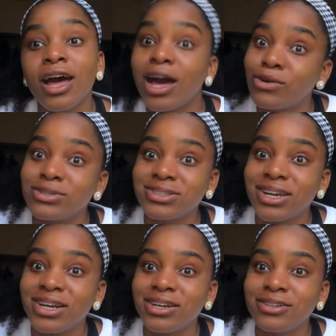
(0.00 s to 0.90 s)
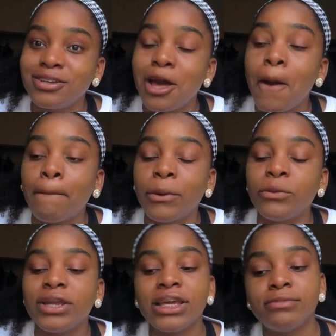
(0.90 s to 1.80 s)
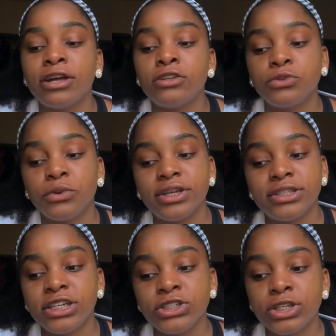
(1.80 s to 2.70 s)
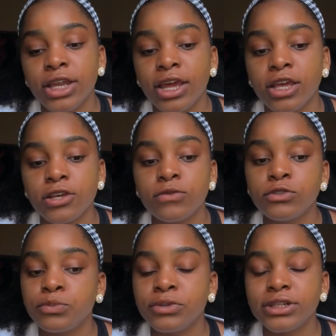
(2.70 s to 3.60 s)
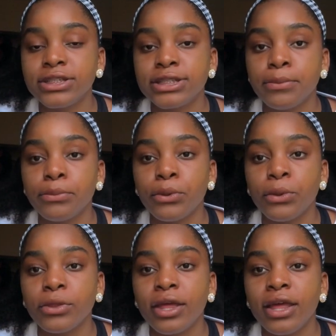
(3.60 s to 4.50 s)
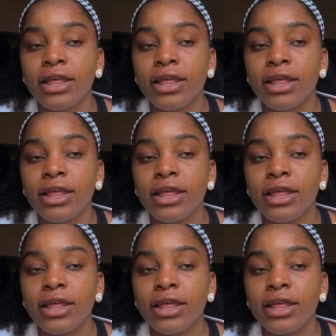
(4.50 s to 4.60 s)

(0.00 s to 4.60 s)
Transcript: I was scared but when it came down to orientation day it was pretty simple